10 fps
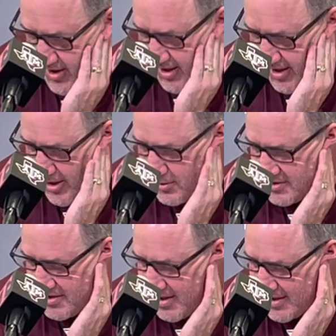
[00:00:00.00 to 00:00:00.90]
In
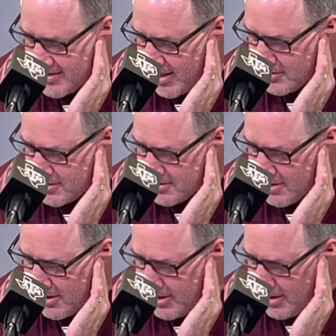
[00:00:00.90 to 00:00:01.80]
06, I was
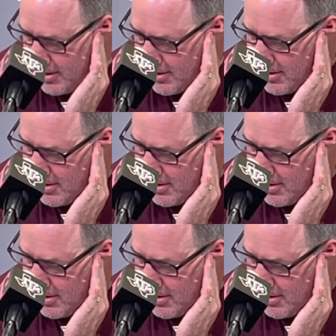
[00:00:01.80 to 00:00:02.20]
32.